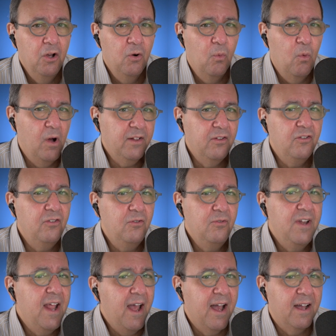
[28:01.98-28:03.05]
what to do
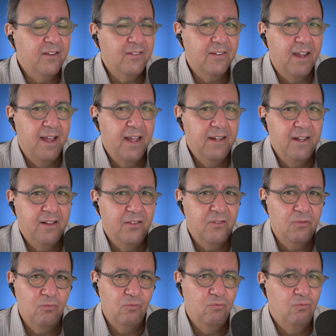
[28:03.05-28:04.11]
next and it's